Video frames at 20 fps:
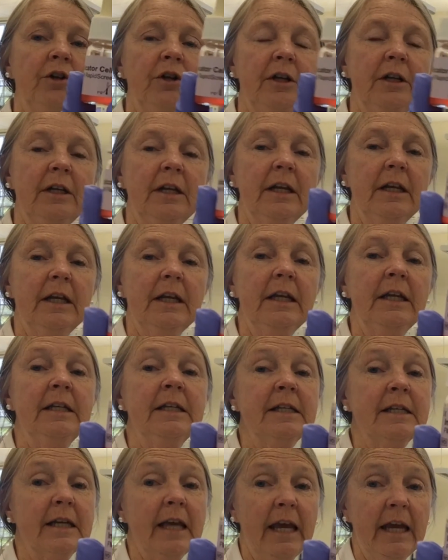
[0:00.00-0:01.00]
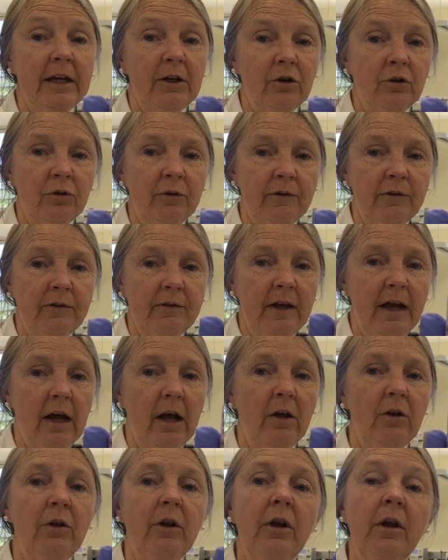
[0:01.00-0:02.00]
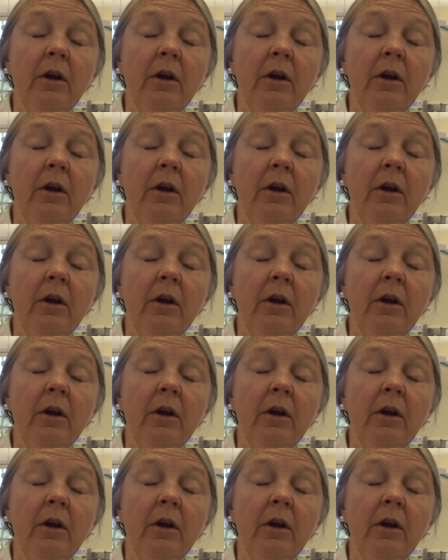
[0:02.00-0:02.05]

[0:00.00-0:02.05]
an indicator cell.